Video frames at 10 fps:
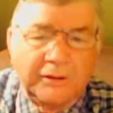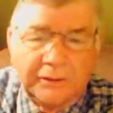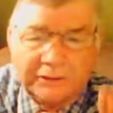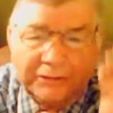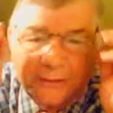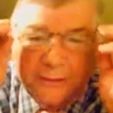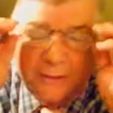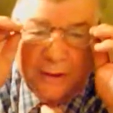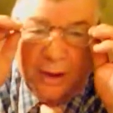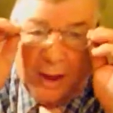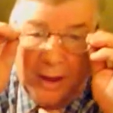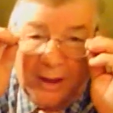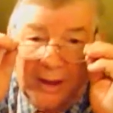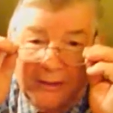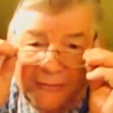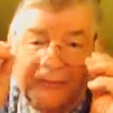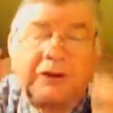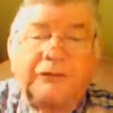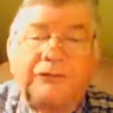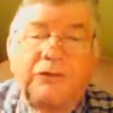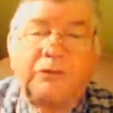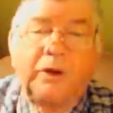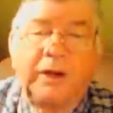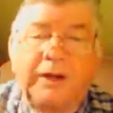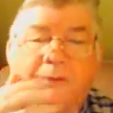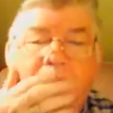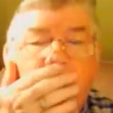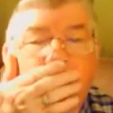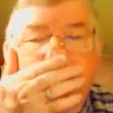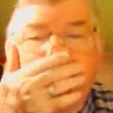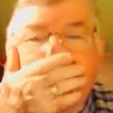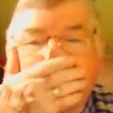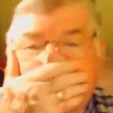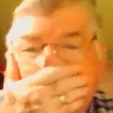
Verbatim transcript: Listen, I, I feed a few, a handful of birds